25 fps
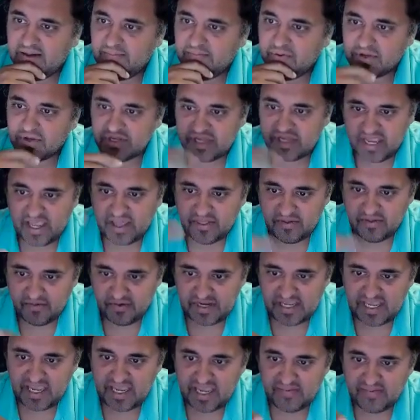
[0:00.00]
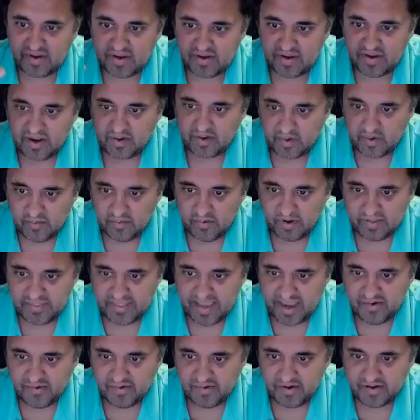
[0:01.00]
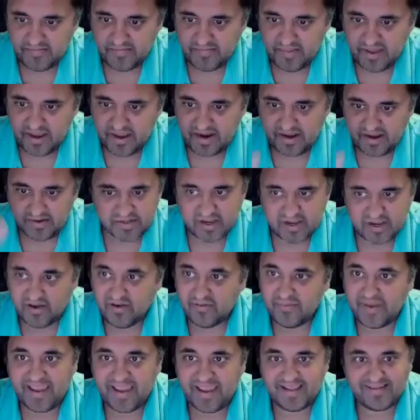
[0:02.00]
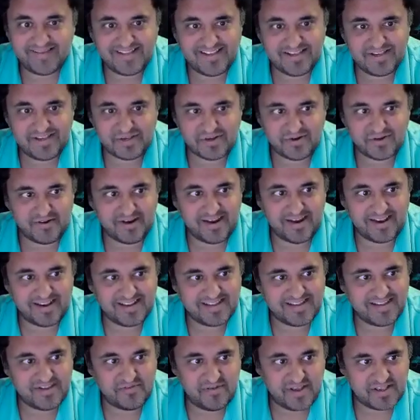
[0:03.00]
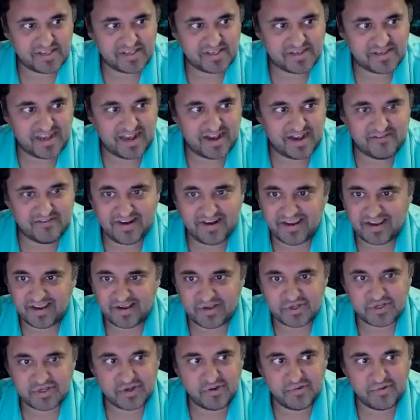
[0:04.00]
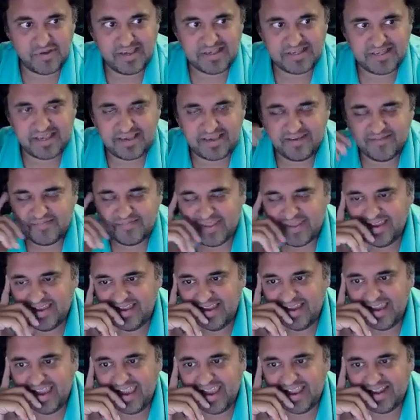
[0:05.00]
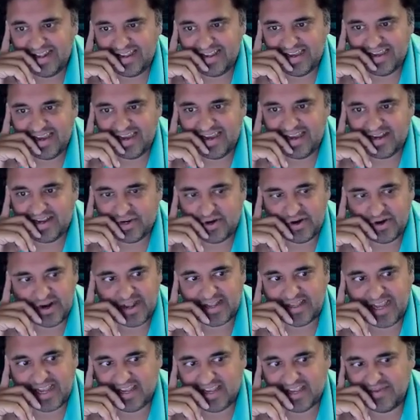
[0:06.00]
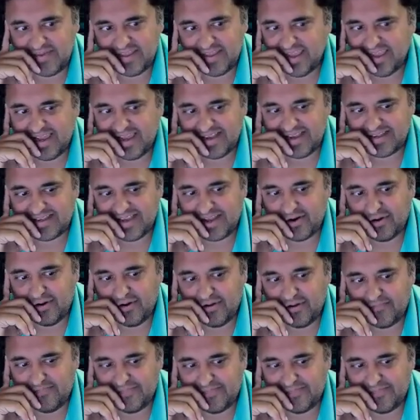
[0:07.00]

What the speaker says: pulled together a team, and we won that one. And I was like, oh man, this is great. Defense contracting is so easy, and not to be the case at all.